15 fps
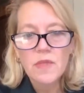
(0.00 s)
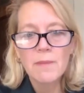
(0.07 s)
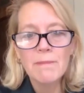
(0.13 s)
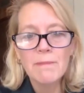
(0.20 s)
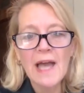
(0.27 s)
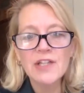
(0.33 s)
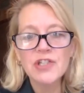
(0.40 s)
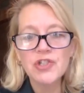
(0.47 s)

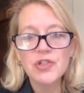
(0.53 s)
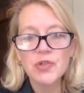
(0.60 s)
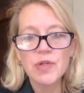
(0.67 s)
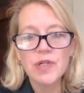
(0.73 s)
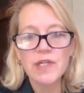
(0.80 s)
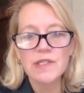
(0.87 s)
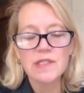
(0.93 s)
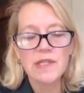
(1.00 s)
mass
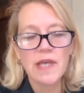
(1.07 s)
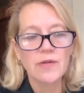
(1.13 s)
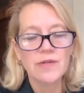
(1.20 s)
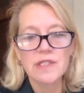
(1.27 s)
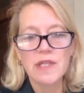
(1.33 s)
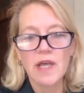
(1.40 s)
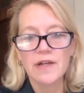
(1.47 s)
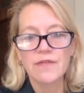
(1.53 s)
shootings
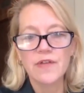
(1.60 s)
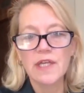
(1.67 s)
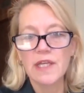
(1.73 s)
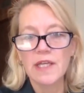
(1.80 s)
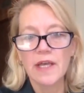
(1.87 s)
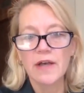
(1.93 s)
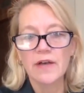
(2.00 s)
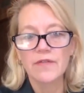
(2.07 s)
outside of
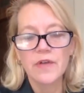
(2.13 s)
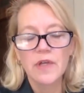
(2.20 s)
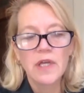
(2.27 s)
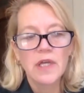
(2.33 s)
Kiev.